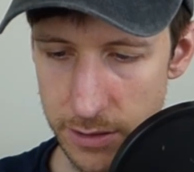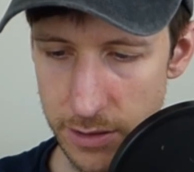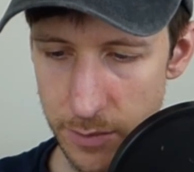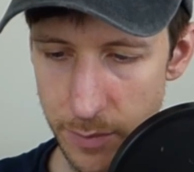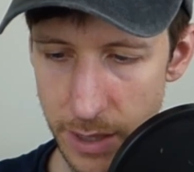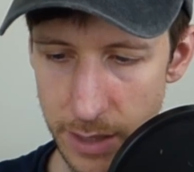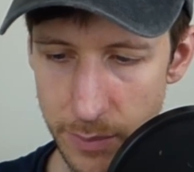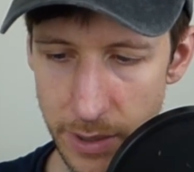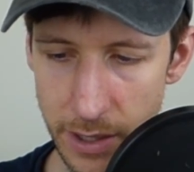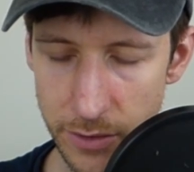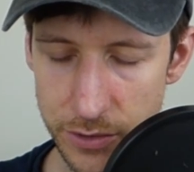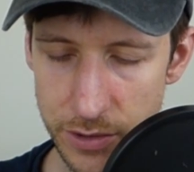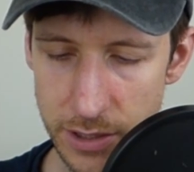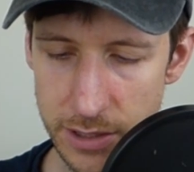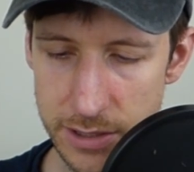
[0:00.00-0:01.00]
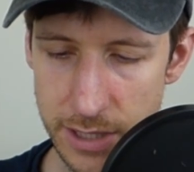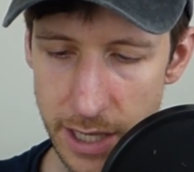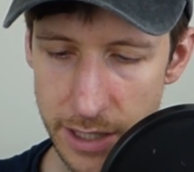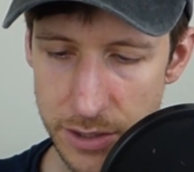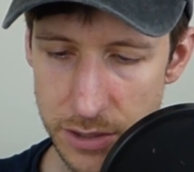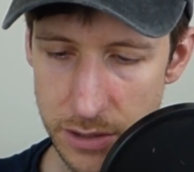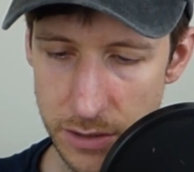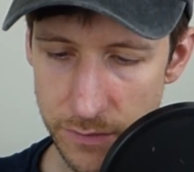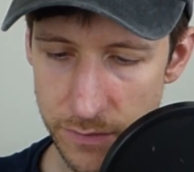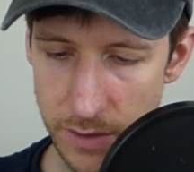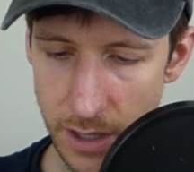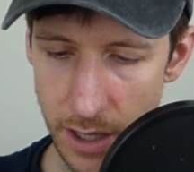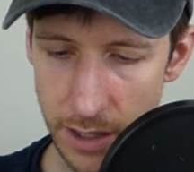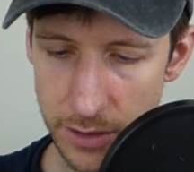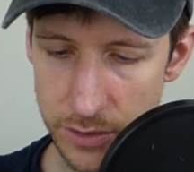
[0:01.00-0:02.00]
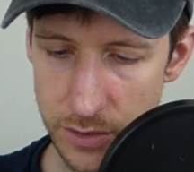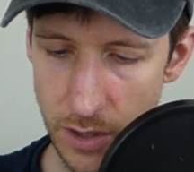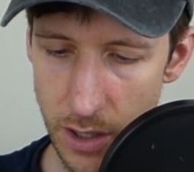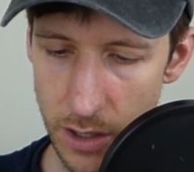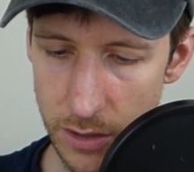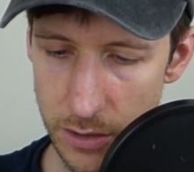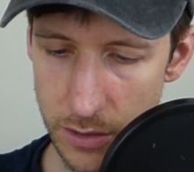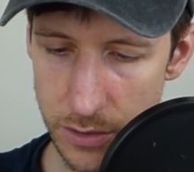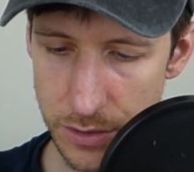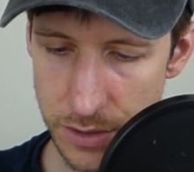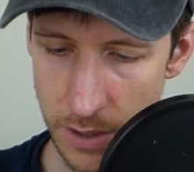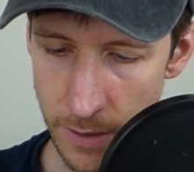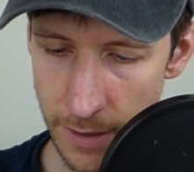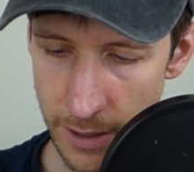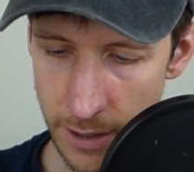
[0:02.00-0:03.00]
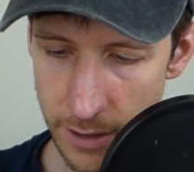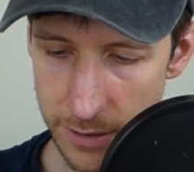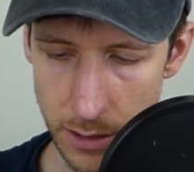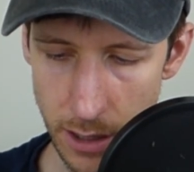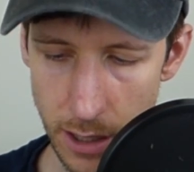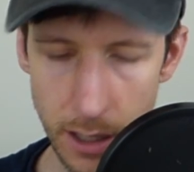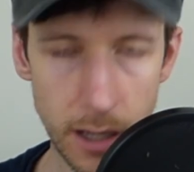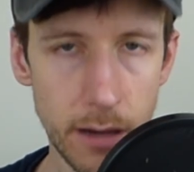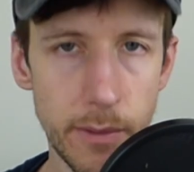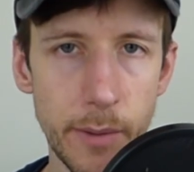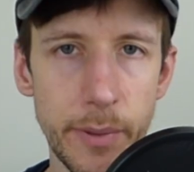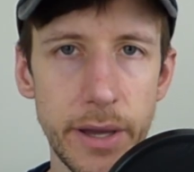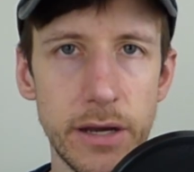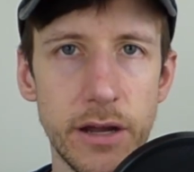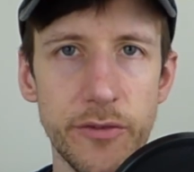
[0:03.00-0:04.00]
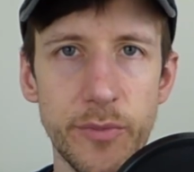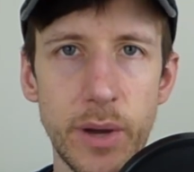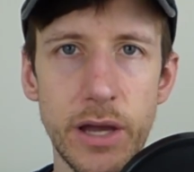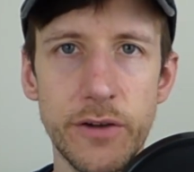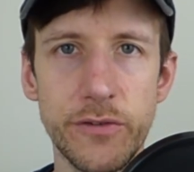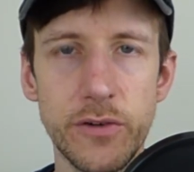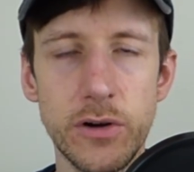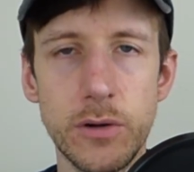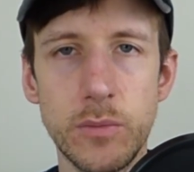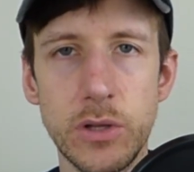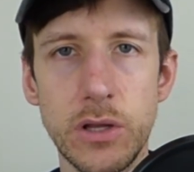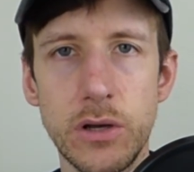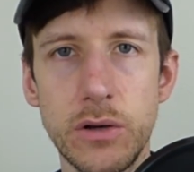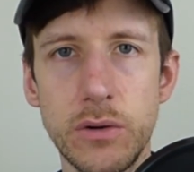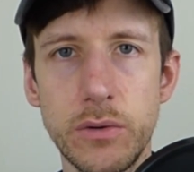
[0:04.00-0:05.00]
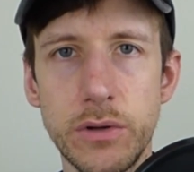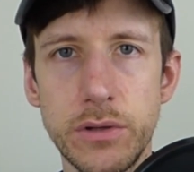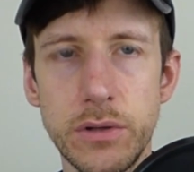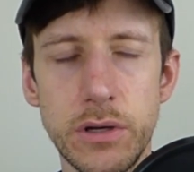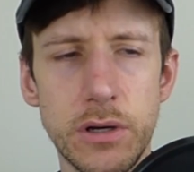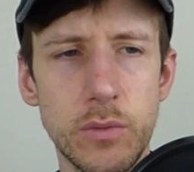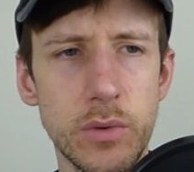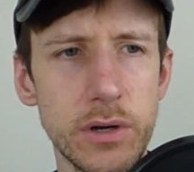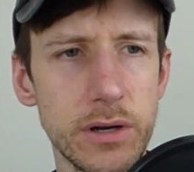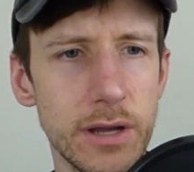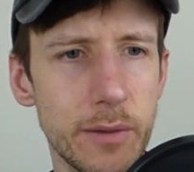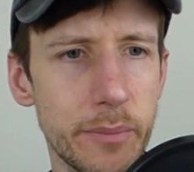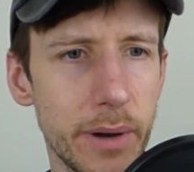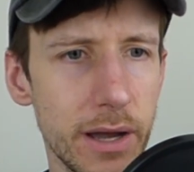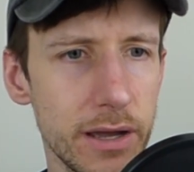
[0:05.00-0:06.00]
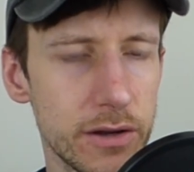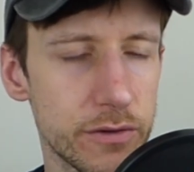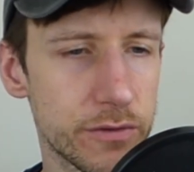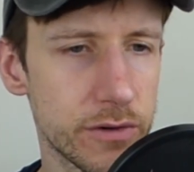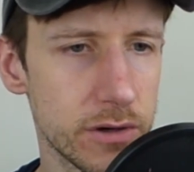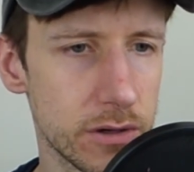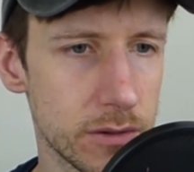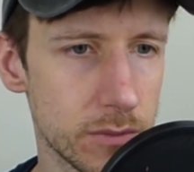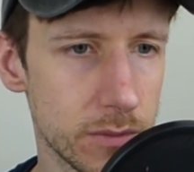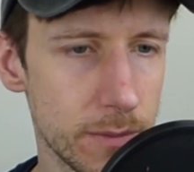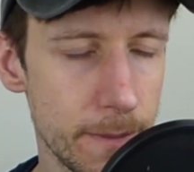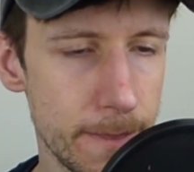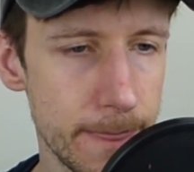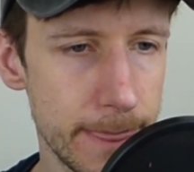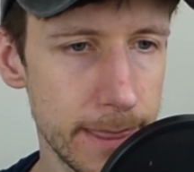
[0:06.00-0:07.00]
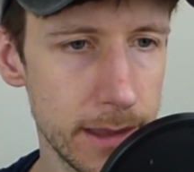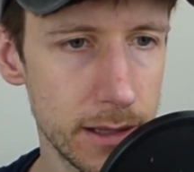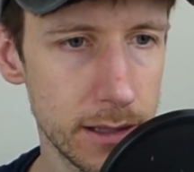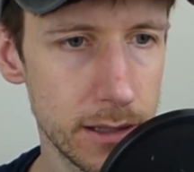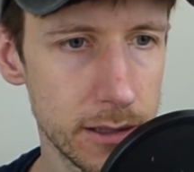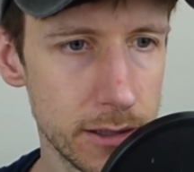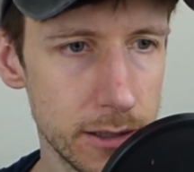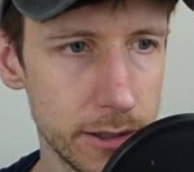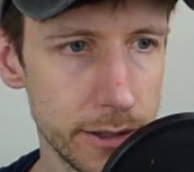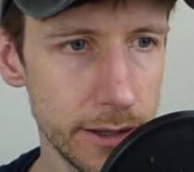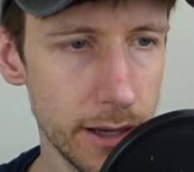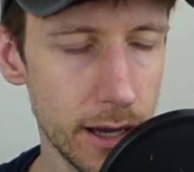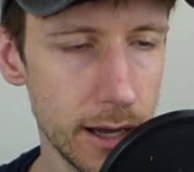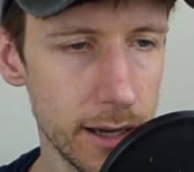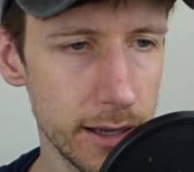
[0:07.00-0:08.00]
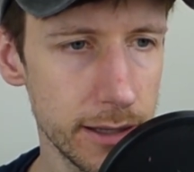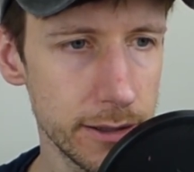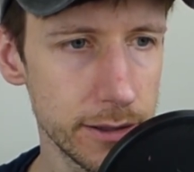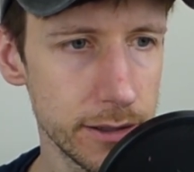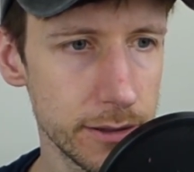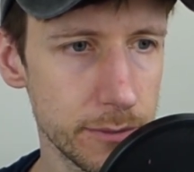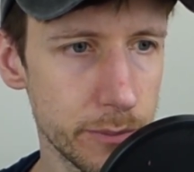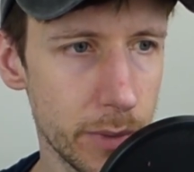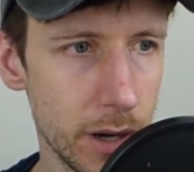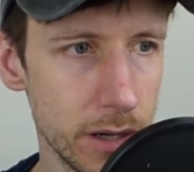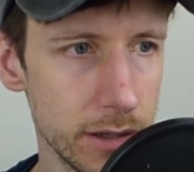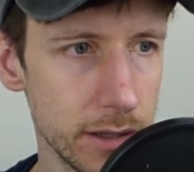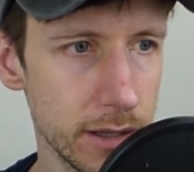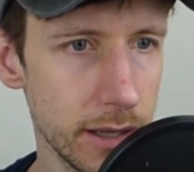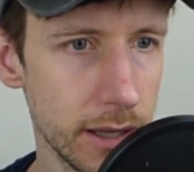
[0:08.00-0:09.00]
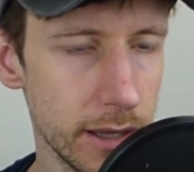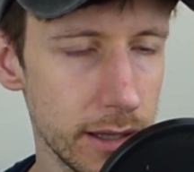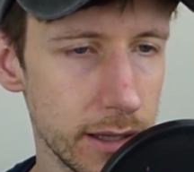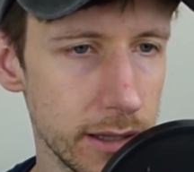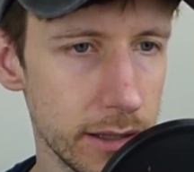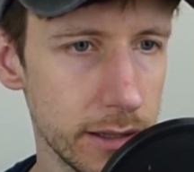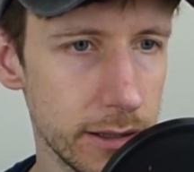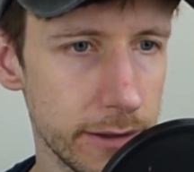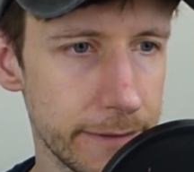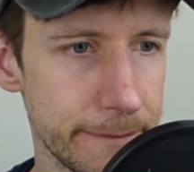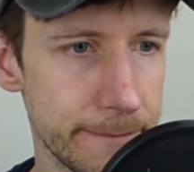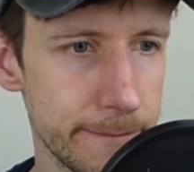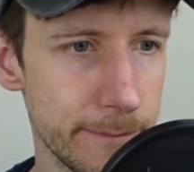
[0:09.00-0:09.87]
did a PayPal transaction of $9. I paid off my Affirm loan. What did I buy on Affirm? I bought on